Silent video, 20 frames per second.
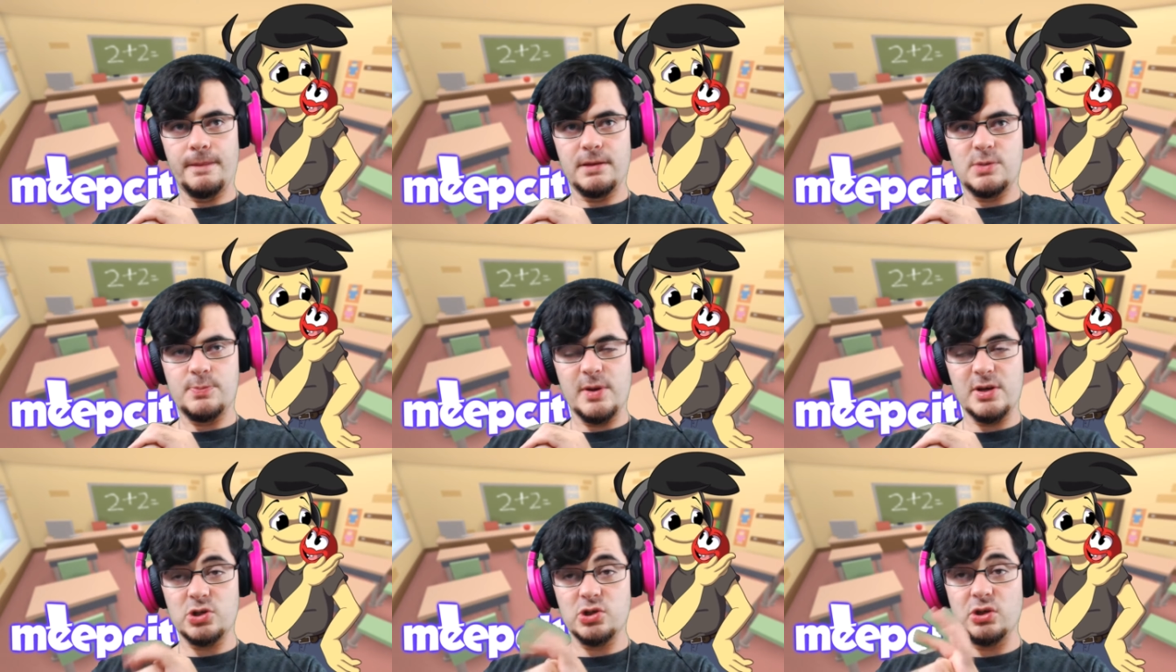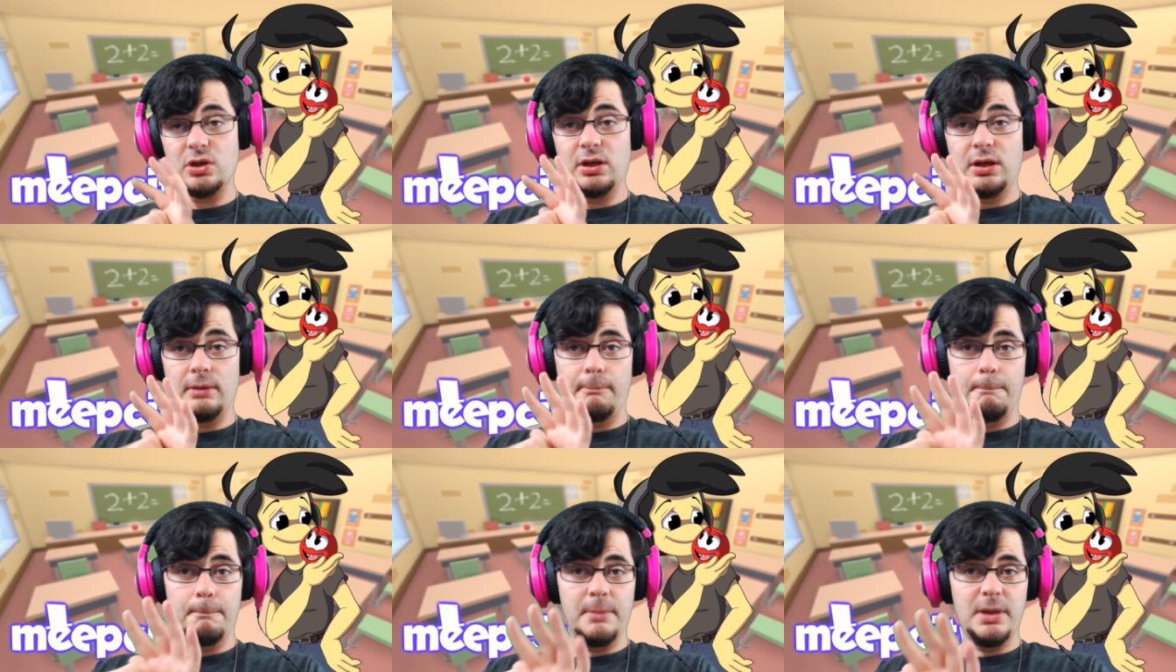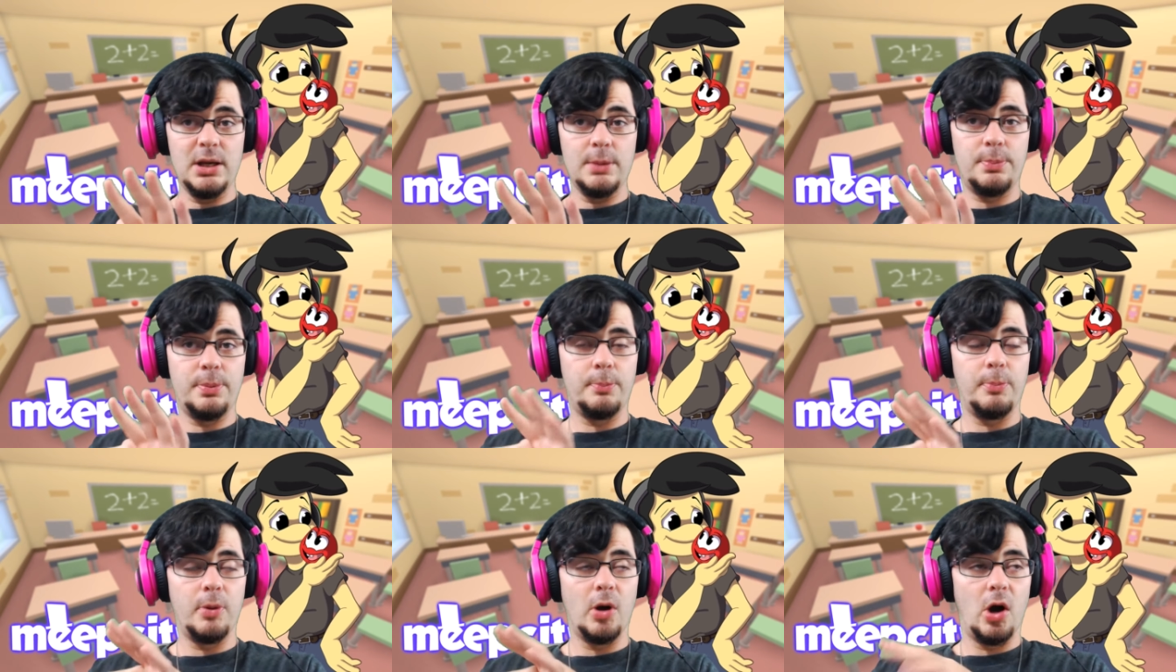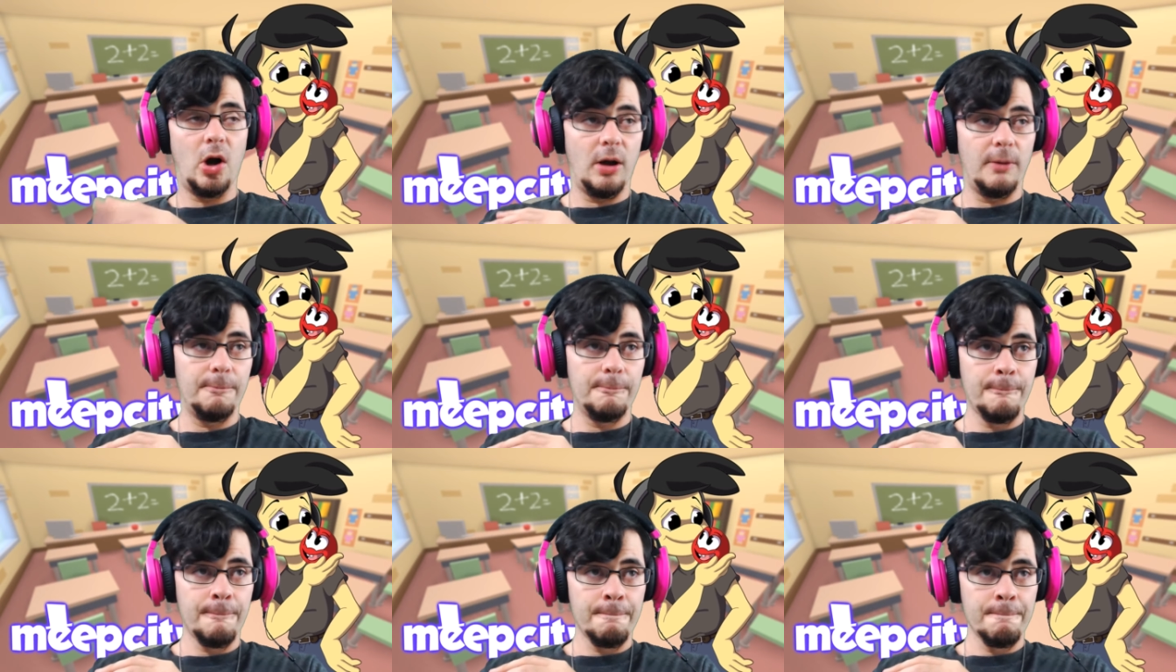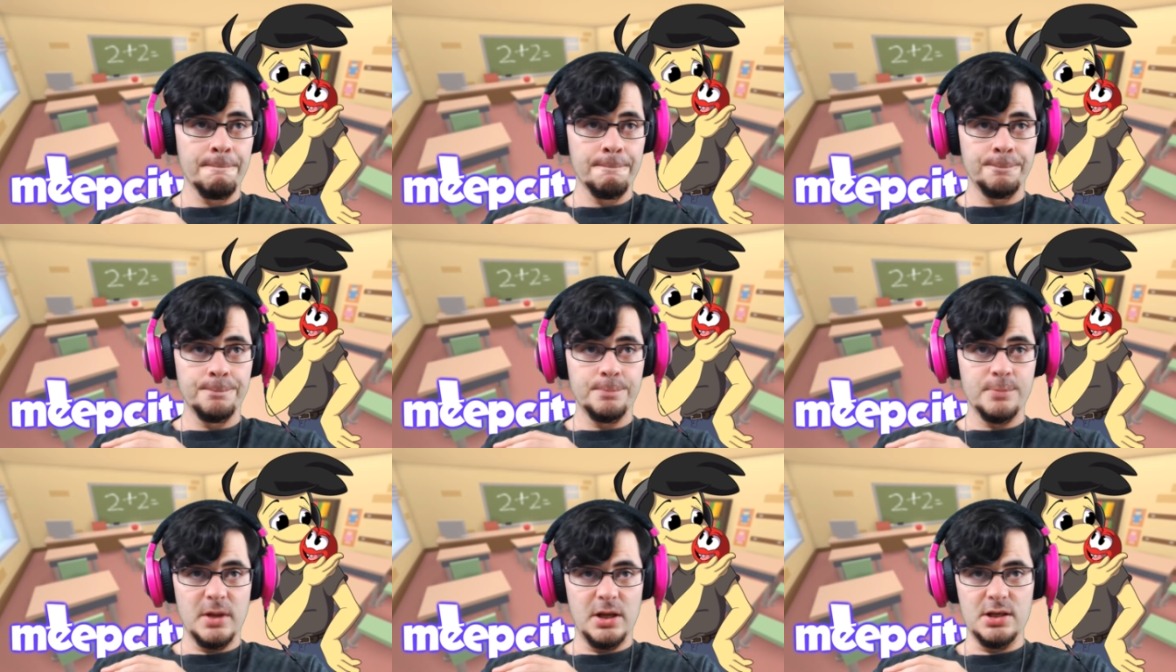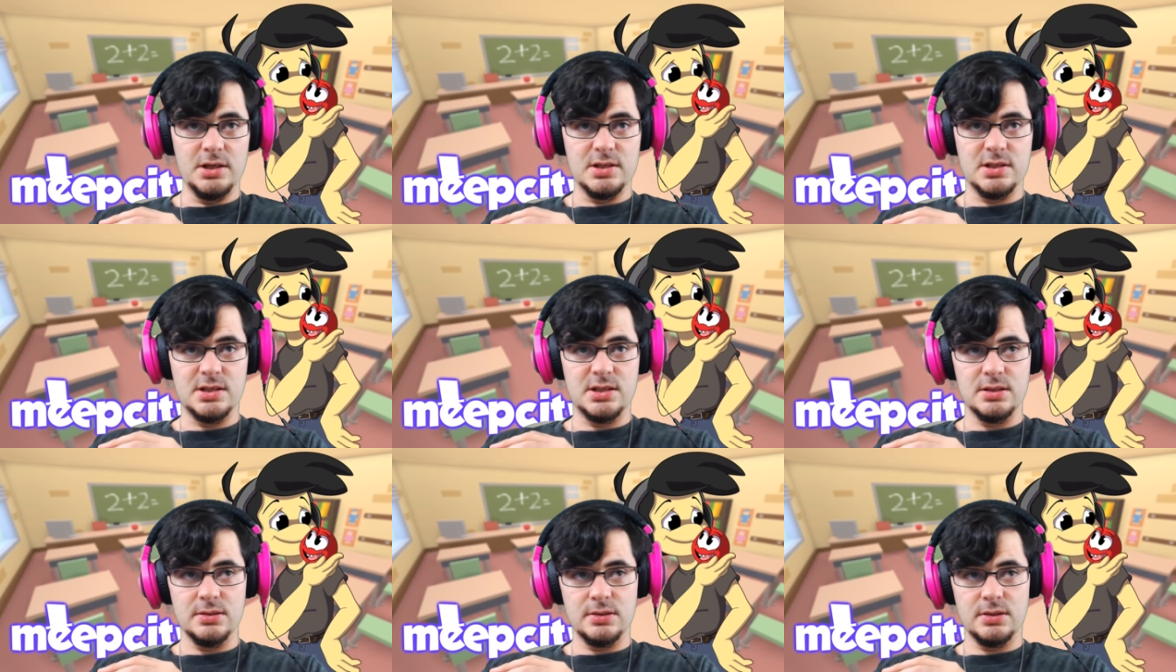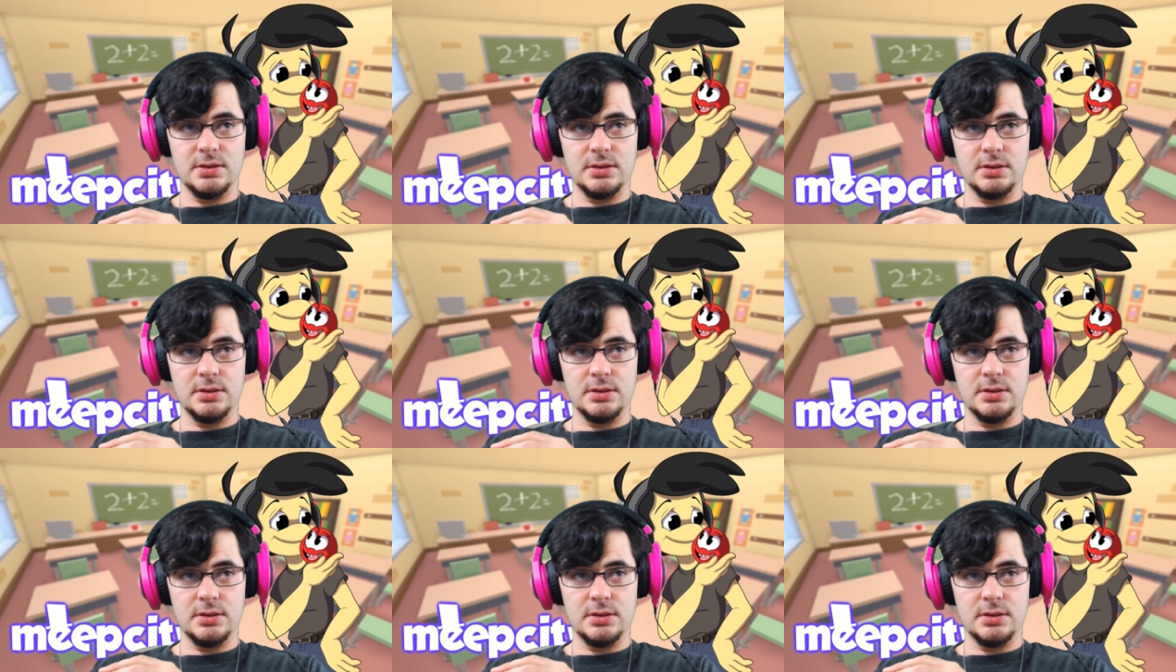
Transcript: especially in Meatball, is